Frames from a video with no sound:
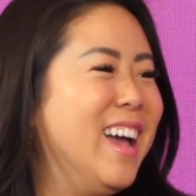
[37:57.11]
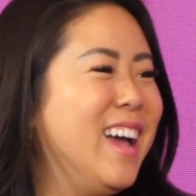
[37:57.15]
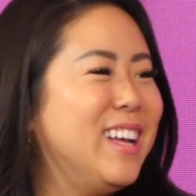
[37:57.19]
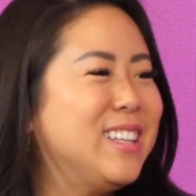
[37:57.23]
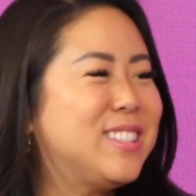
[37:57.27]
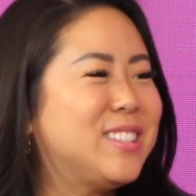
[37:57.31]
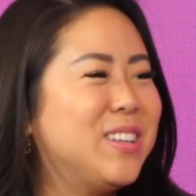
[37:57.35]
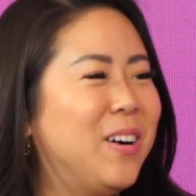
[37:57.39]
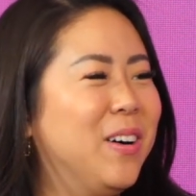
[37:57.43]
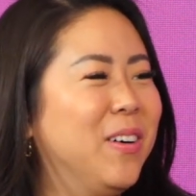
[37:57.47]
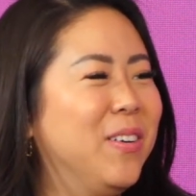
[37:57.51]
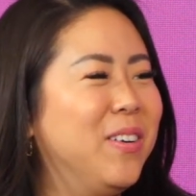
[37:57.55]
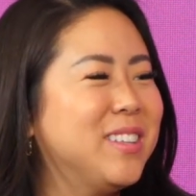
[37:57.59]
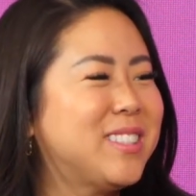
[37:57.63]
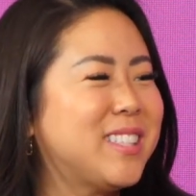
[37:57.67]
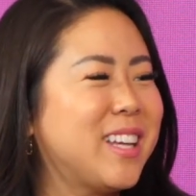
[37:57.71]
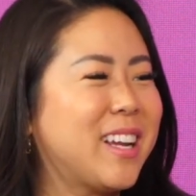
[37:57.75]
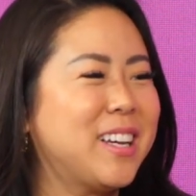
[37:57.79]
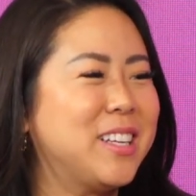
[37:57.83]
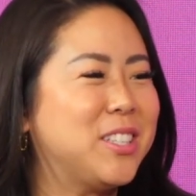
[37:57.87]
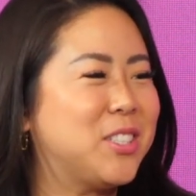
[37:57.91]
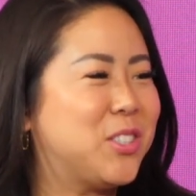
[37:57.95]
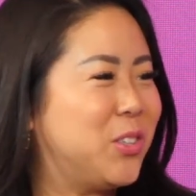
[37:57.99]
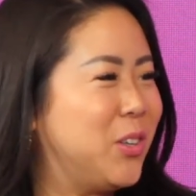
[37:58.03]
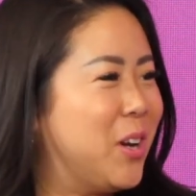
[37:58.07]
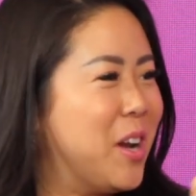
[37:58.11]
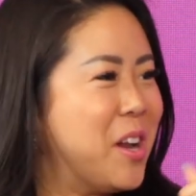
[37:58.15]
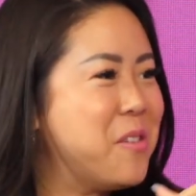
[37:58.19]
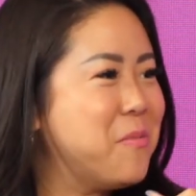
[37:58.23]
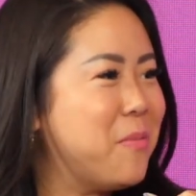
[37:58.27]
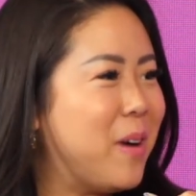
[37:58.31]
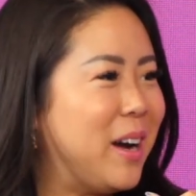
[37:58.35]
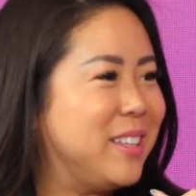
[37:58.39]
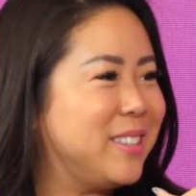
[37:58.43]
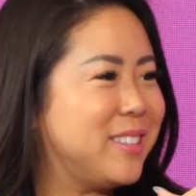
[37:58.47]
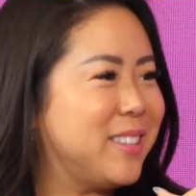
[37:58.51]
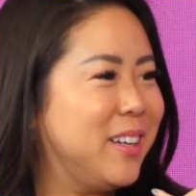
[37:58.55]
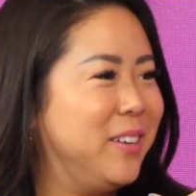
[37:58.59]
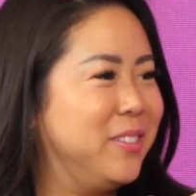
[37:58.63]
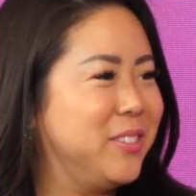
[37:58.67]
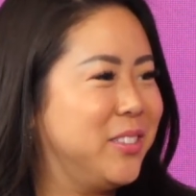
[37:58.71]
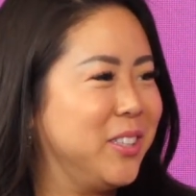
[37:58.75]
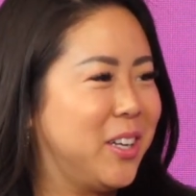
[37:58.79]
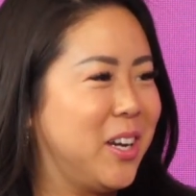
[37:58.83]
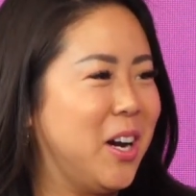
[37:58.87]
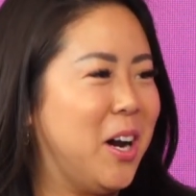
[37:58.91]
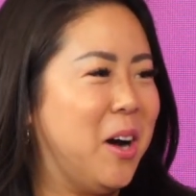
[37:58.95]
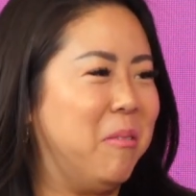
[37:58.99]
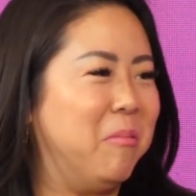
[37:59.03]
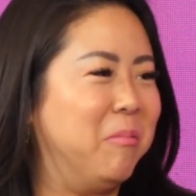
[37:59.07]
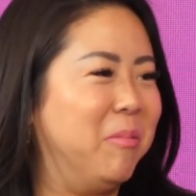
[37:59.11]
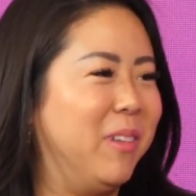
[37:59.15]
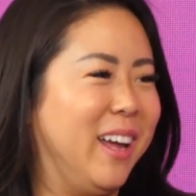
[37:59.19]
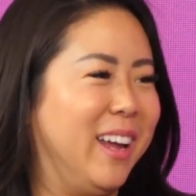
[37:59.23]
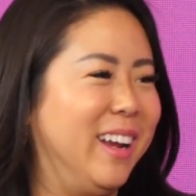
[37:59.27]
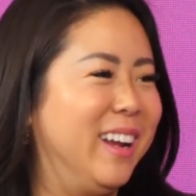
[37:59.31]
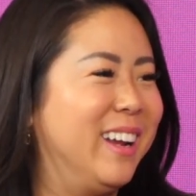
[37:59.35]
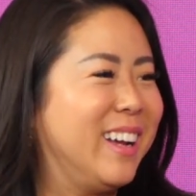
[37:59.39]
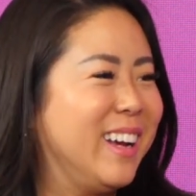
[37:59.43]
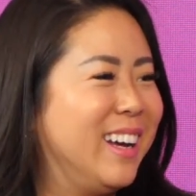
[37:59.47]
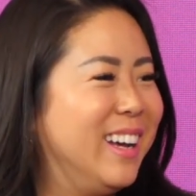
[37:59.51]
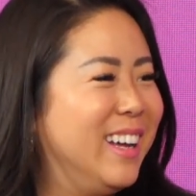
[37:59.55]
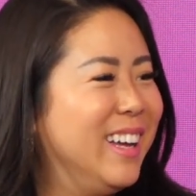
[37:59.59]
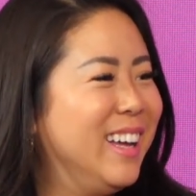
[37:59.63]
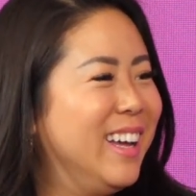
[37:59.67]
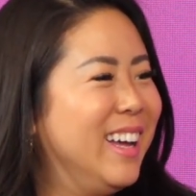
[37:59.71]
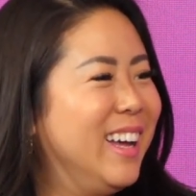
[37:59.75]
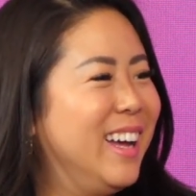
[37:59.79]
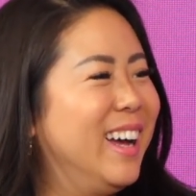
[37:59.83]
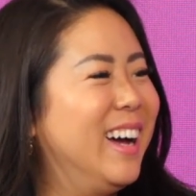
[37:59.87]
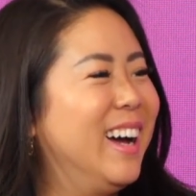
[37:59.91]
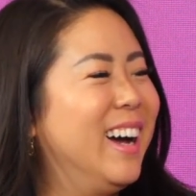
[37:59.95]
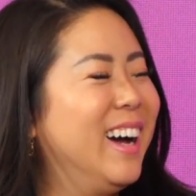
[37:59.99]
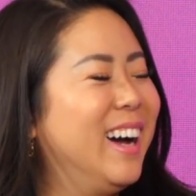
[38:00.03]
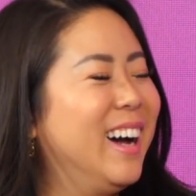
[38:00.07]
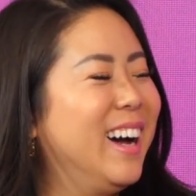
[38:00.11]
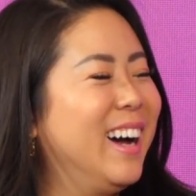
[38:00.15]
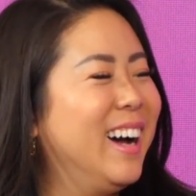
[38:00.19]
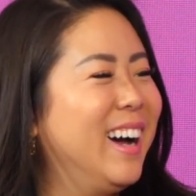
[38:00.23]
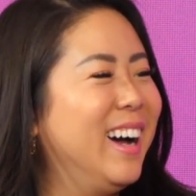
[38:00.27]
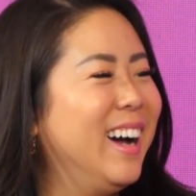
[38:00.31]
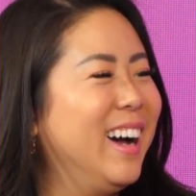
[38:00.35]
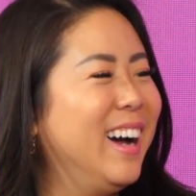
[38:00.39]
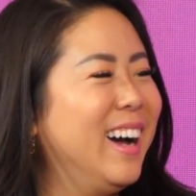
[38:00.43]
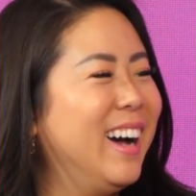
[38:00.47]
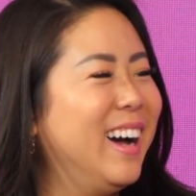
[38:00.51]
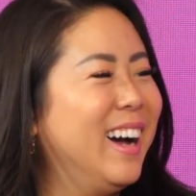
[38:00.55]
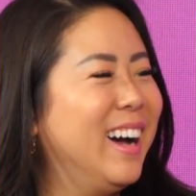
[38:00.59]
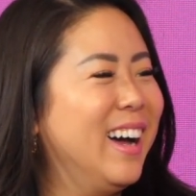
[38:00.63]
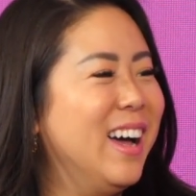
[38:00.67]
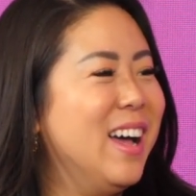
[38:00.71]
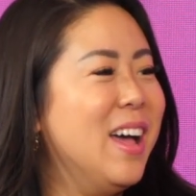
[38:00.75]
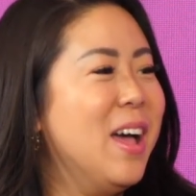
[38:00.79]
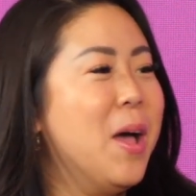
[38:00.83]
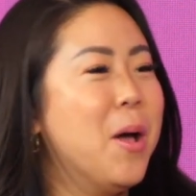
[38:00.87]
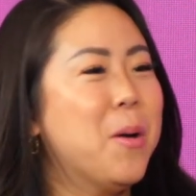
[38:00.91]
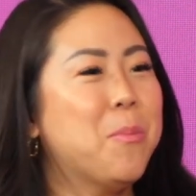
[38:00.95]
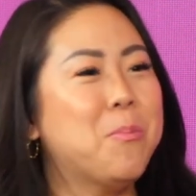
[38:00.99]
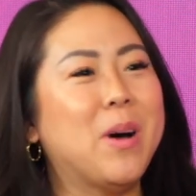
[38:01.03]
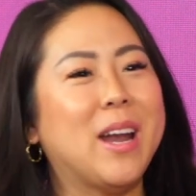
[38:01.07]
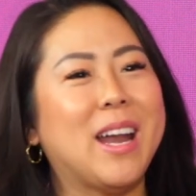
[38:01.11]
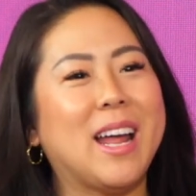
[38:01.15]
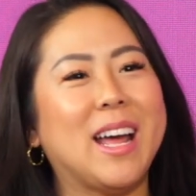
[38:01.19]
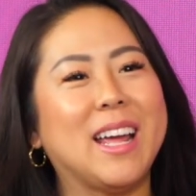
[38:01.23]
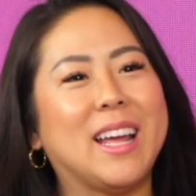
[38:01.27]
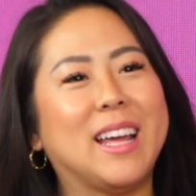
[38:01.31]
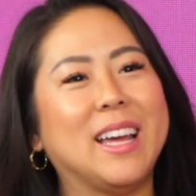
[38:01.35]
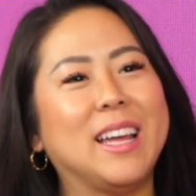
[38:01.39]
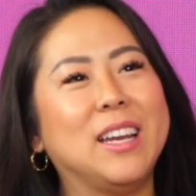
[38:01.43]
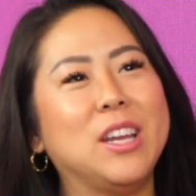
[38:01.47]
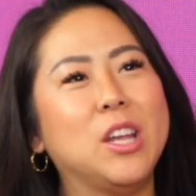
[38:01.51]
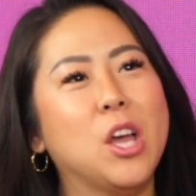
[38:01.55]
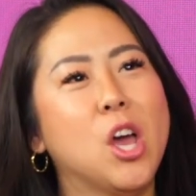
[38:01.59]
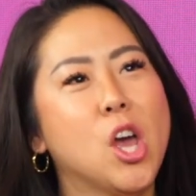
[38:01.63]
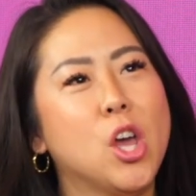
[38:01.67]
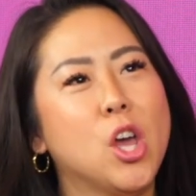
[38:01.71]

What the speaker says: It's almost like I train myself to come, like, but I can